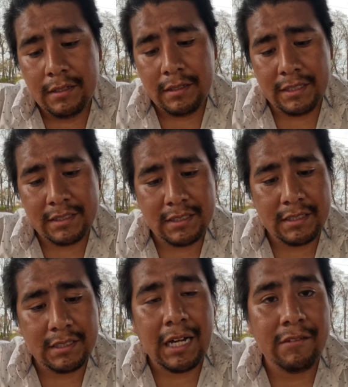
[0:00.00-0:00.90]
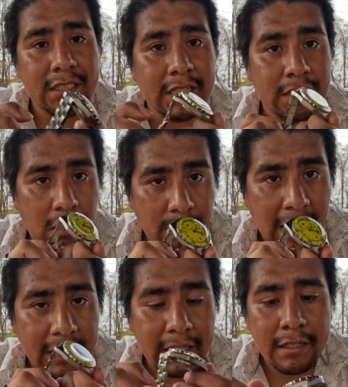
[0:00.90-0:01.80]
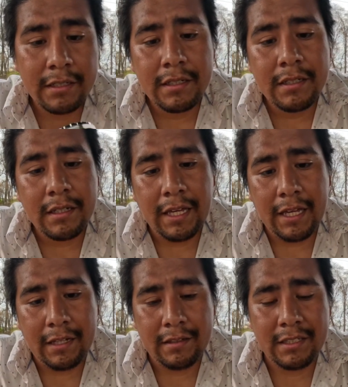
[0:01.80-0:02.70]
It's obviously an automatic, and